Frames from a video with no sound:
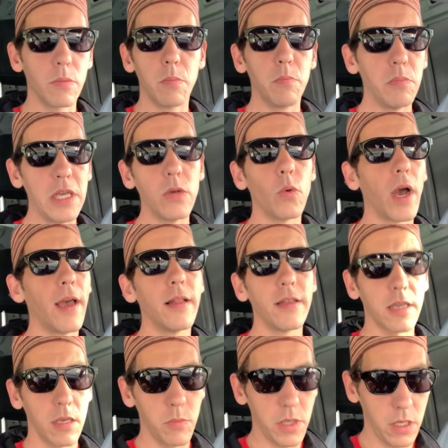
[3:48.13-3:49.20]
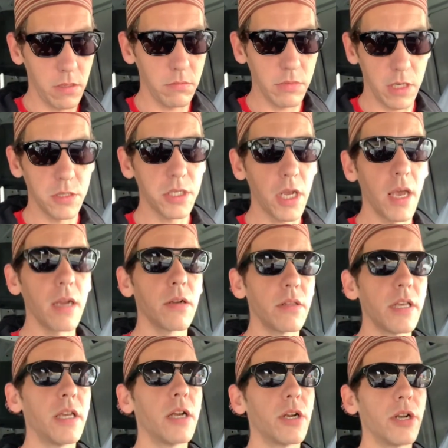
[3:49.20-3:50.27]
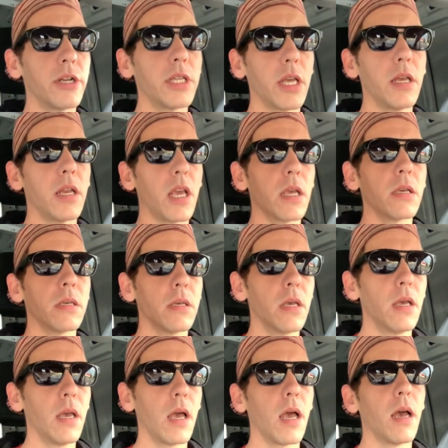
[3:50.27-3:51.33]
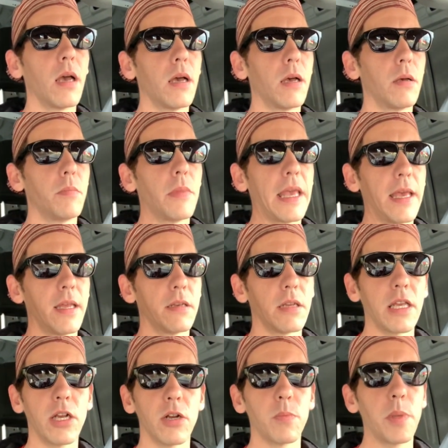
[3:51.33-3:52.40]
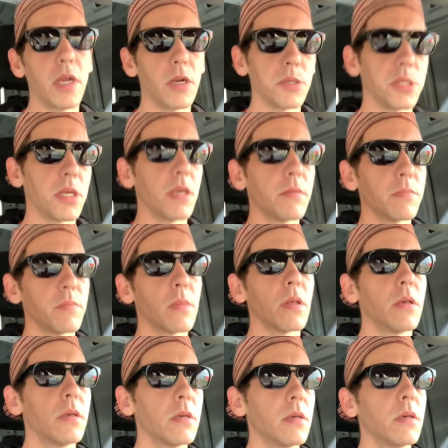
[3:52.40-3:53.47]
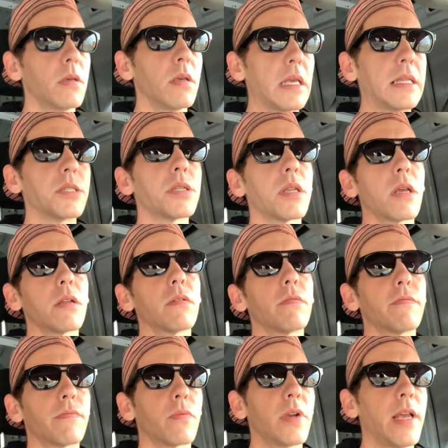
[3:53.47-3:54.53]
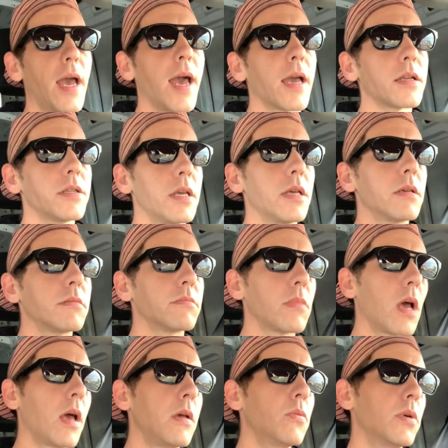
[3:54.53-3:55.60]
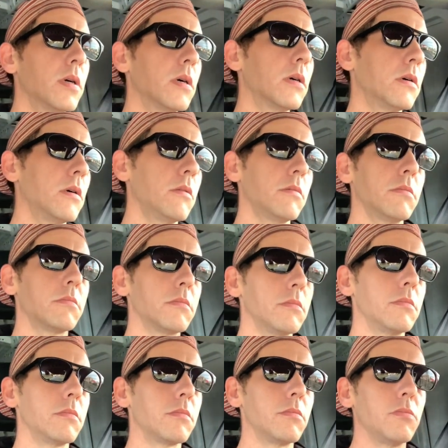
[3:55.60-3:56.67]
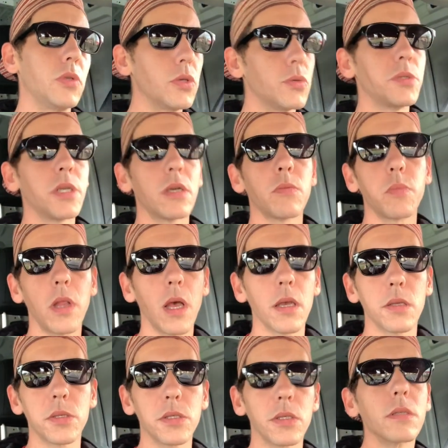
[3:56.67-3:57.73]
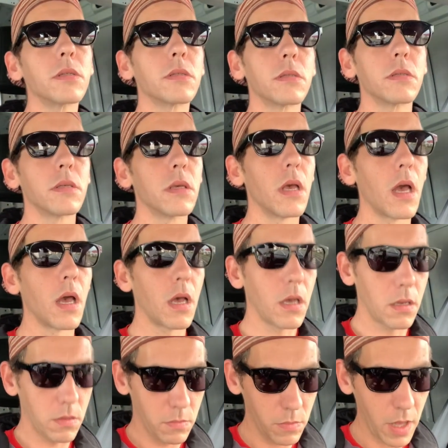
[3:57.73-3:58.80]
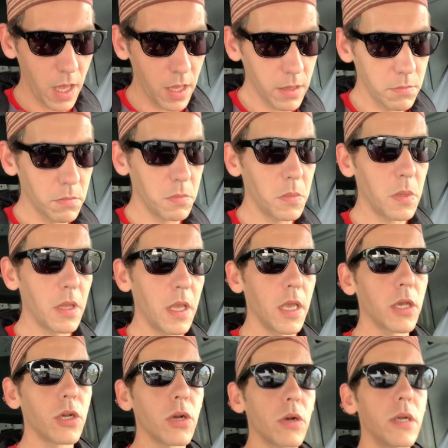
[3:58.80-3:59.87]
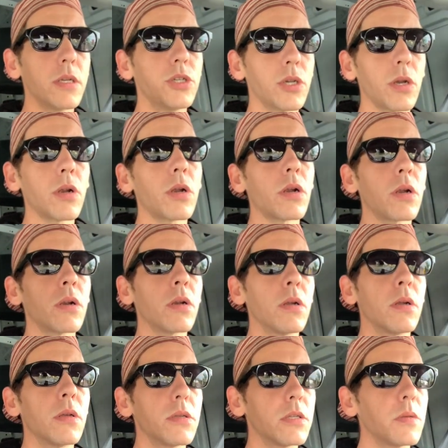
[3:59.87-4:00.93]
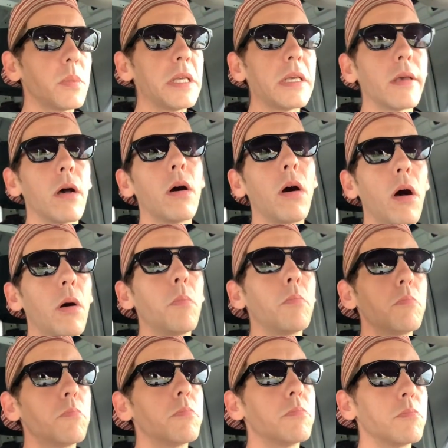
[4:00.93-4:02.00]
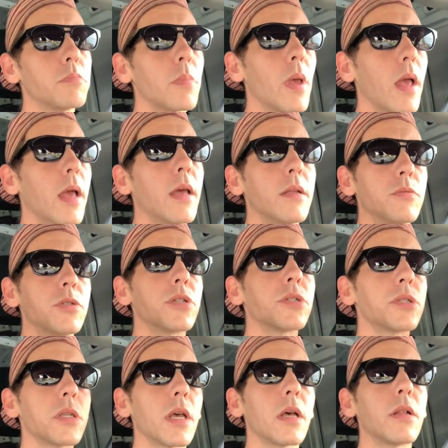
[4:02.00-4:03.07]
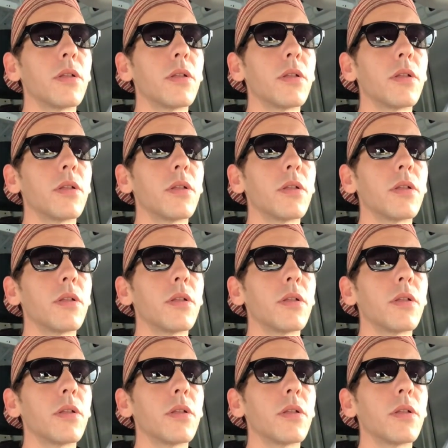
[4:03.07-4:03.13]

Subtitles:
meanwhile it can be entirely irritating and ear-piercing, instead of reacting, I will use earplugs and encourage her to be calm and just tell